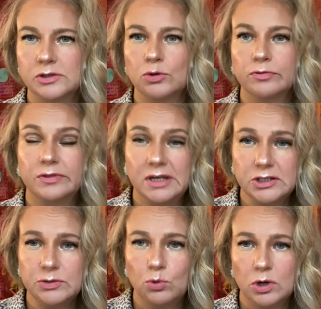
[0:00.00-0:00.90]
So
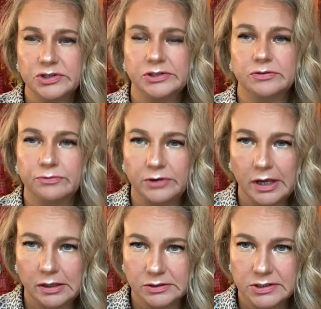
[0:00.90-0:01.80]
this was a
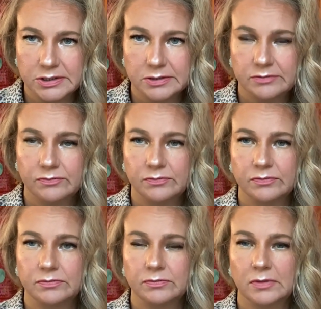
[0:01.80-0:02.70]
defense.
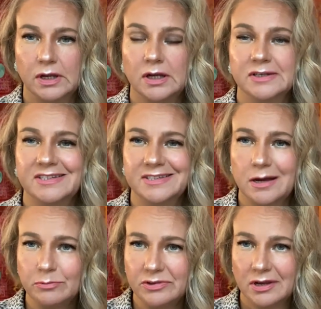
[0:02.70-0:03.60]

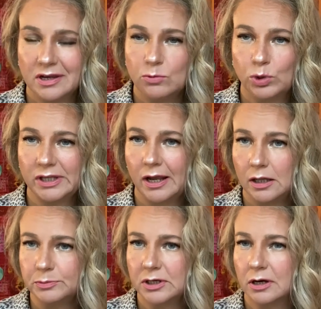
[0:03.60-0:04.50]
Something what
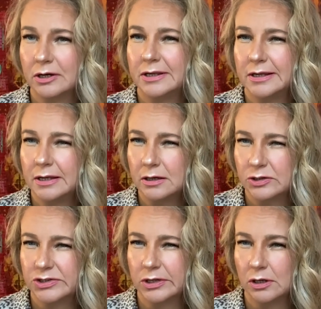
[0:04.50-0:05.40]
helped her
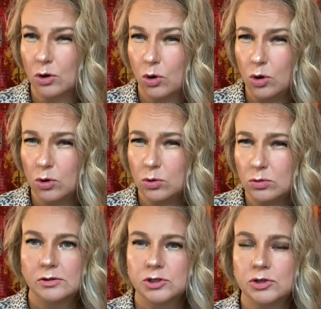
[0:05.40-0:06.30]
years ago
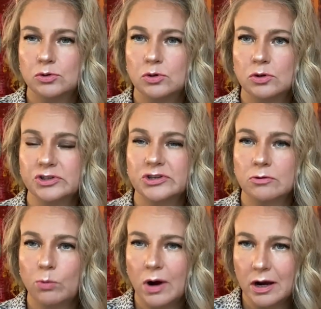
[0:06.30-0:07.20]
to
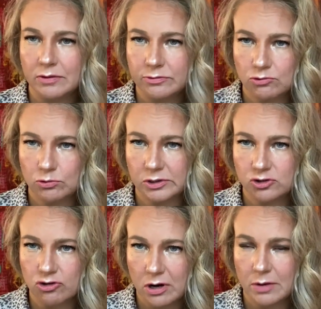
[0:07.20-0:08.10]
survive through the
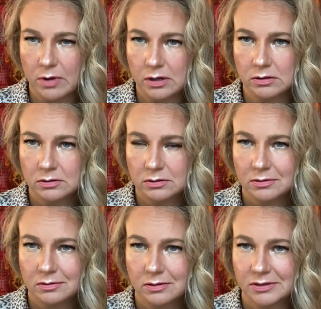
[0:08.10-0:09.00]
trauma
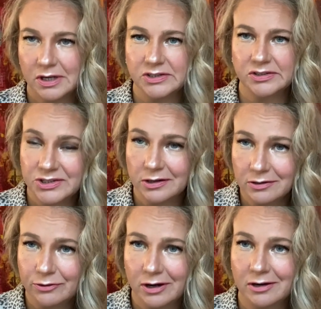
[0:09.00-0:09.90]
doesn't
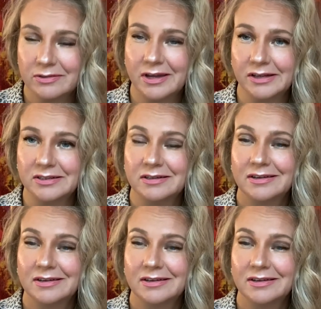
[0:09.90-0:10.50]
serve her that